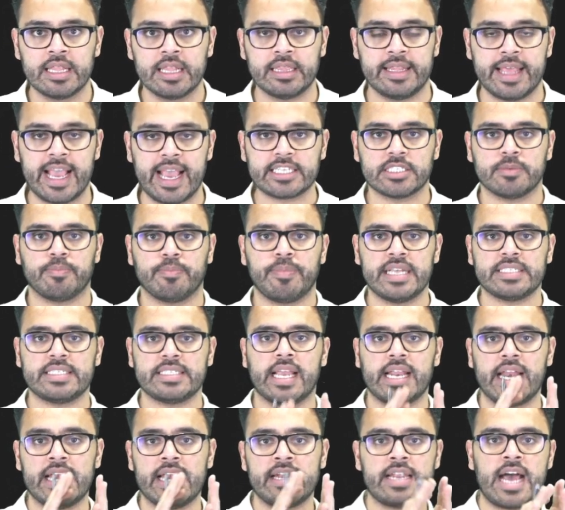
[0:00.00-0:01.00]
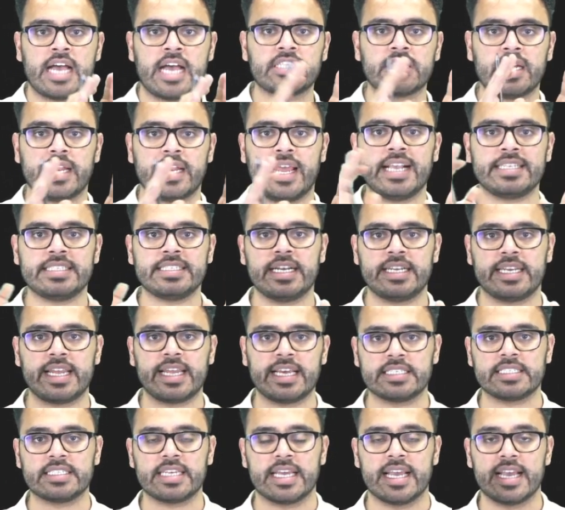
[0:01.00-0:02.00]
next basically national exit
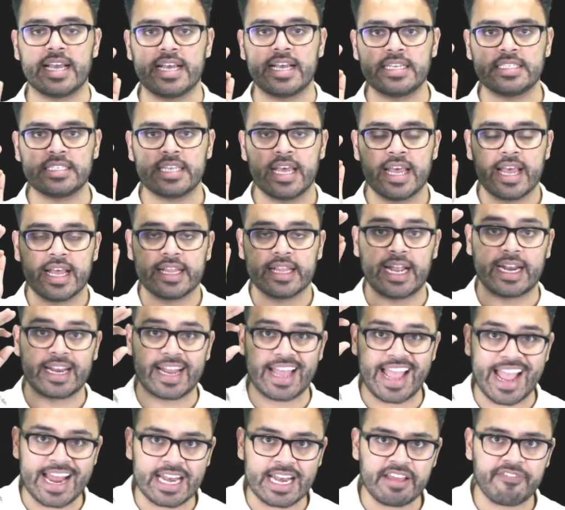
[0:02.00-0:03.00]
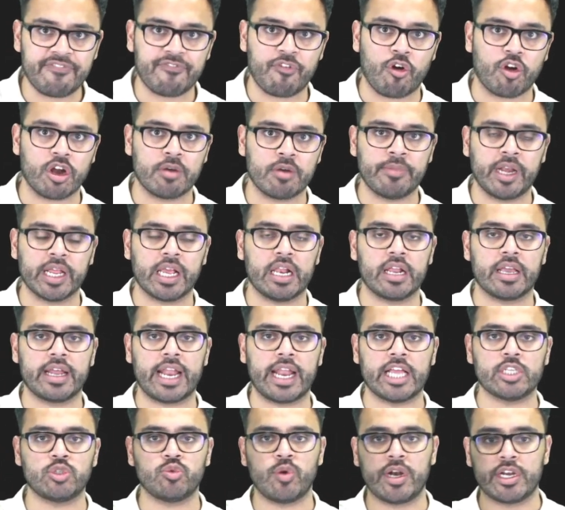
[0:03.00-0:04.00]
test is that any foreign medical
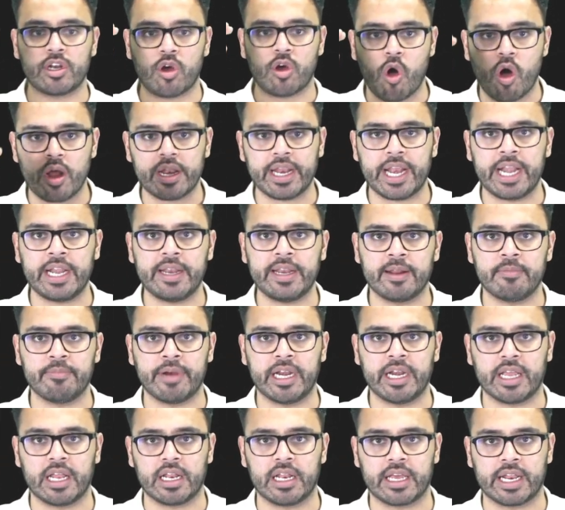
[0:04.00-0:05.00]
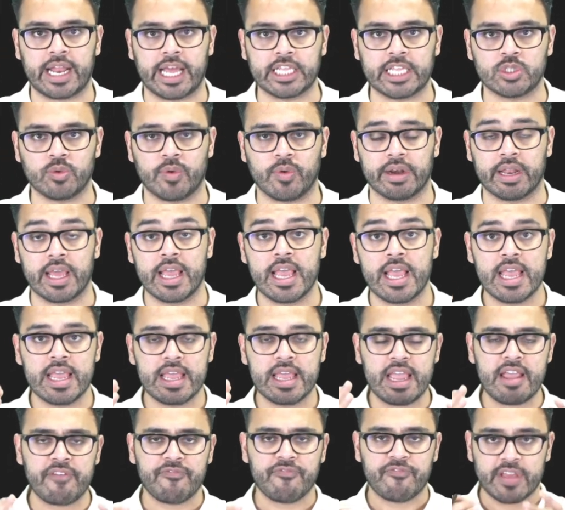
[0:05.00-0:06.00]
graduate or indian medical graduate
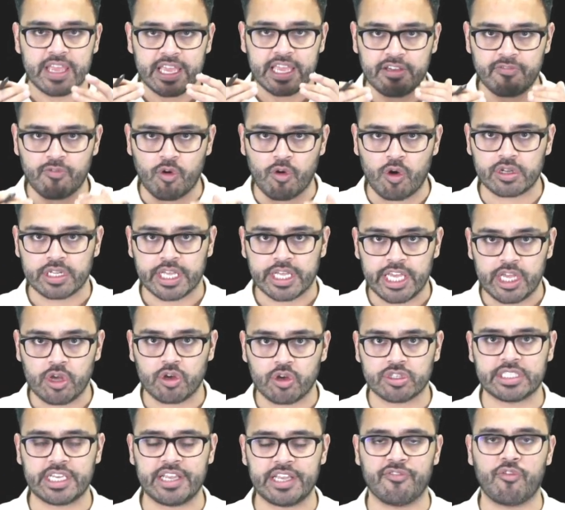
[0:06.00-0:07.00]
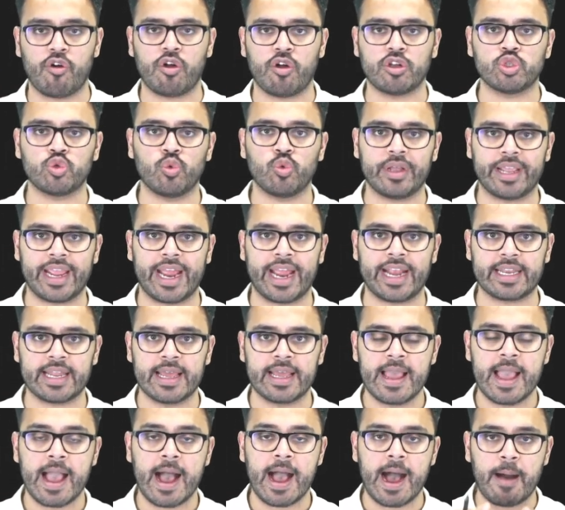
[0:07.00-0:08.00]
if he want he or she wants to get
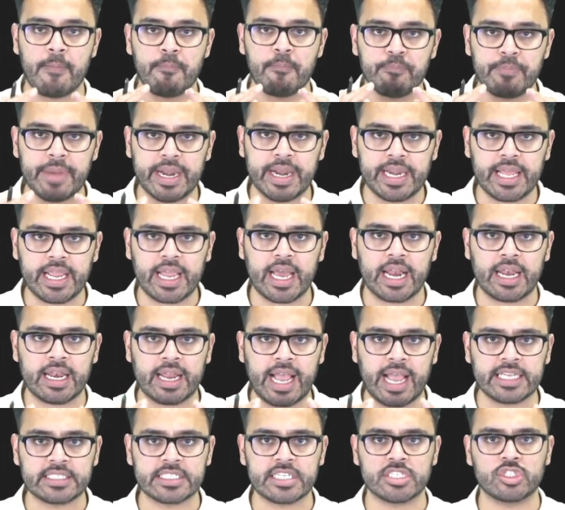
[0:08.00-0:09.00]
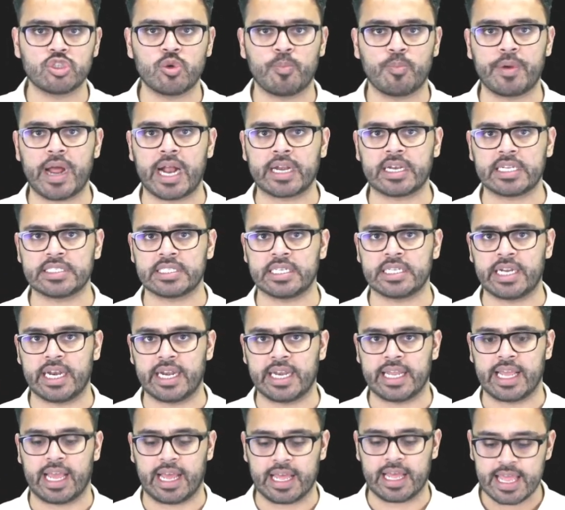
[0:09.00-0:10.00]
a medical license to practice in
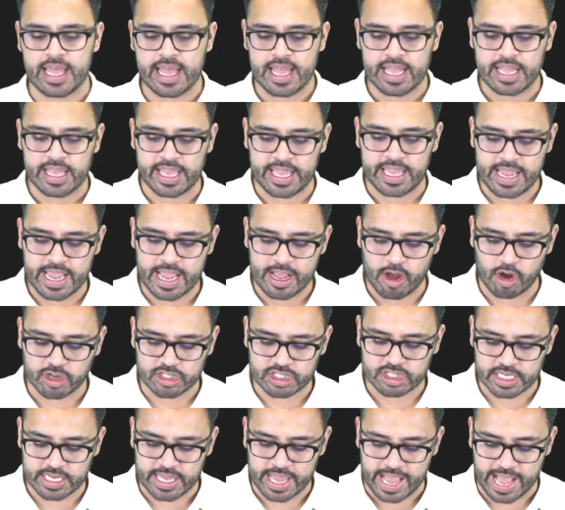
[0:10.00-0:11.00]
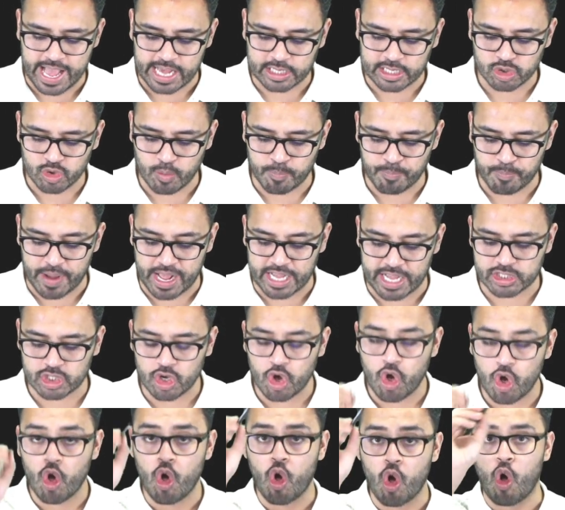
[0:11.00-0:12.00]
india he or she has to pass
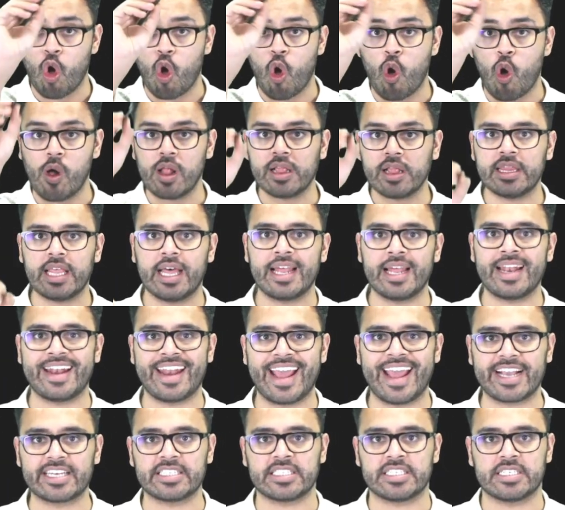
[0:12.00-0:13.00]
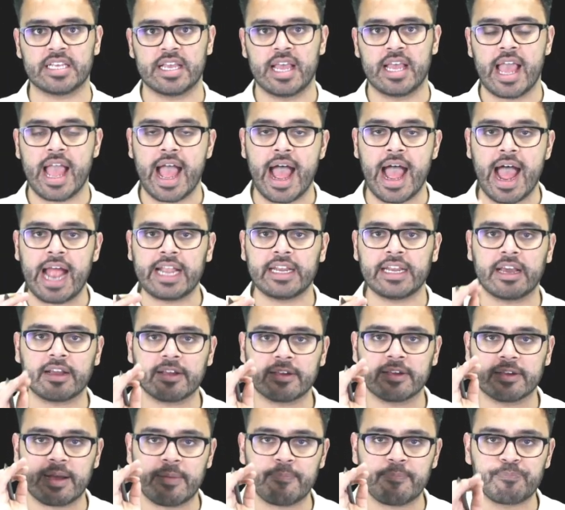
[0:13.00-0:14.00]
all the next and a
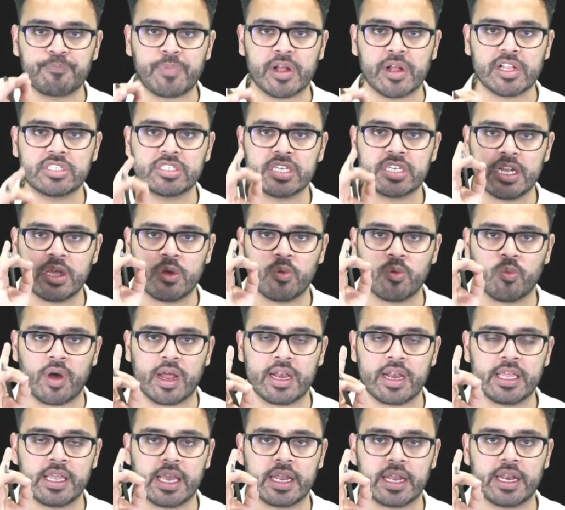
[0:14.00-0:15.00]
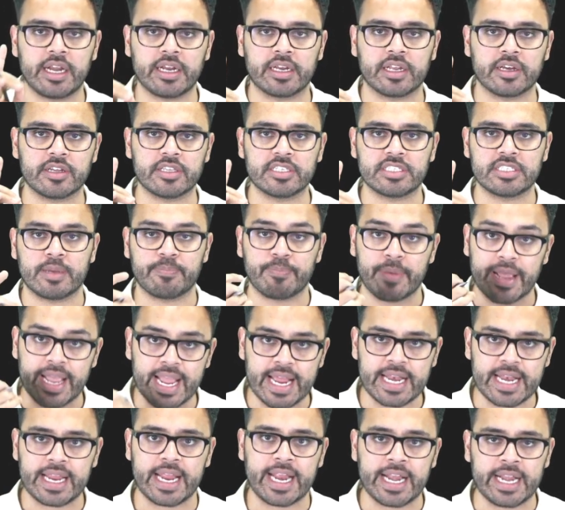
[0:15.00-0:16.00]
compulsory one year internship
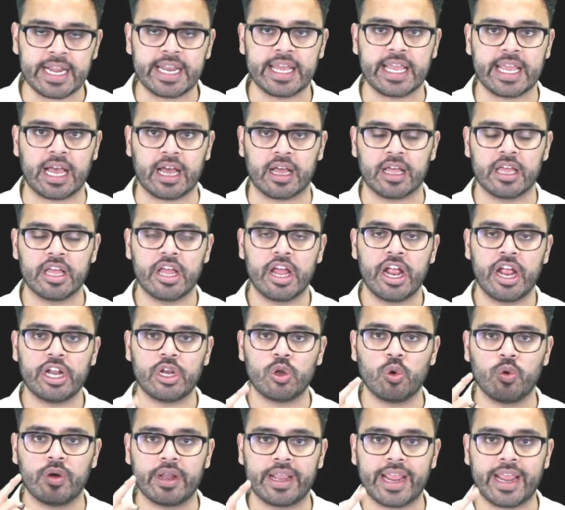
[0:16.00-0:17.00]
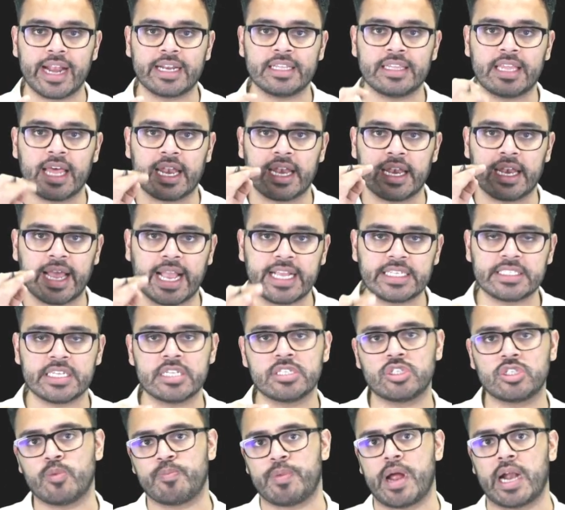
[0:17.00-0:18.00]
in India to get the
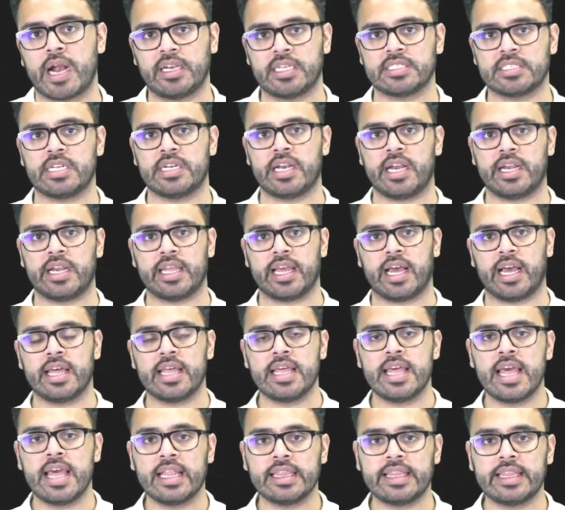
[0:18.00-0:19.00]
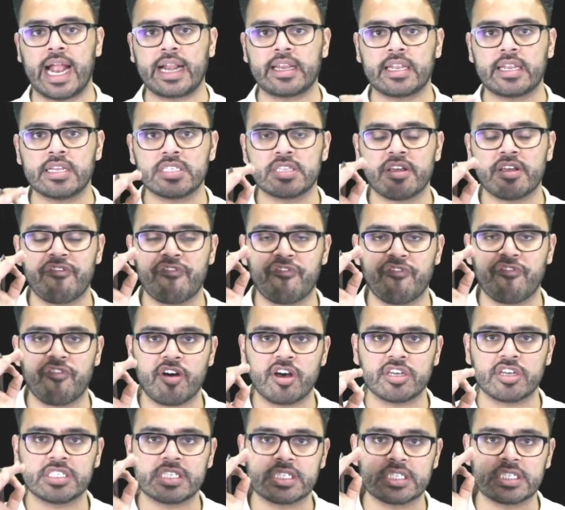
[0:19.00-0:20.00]
license to practice in India. That is the
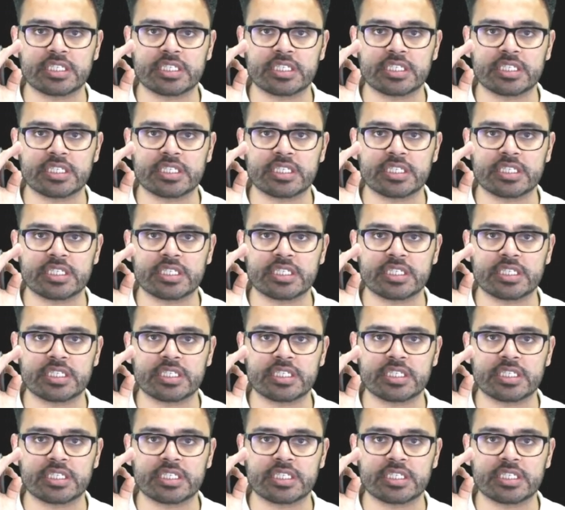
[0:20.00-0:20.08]
first